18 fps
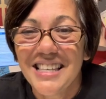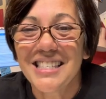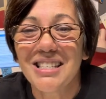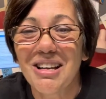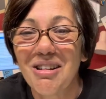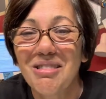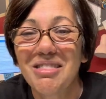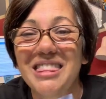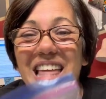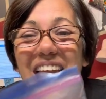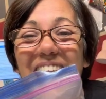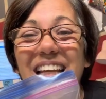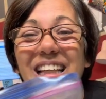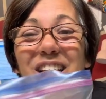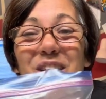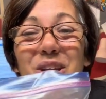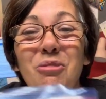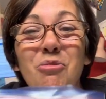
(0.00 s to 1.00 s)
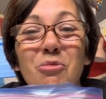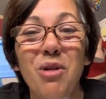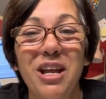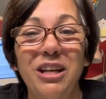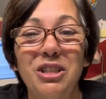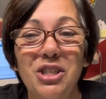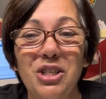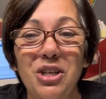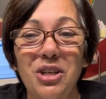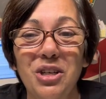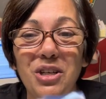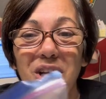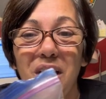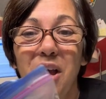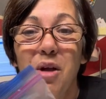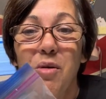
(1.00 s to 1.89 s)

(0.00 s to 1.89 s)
so thank you, Richard,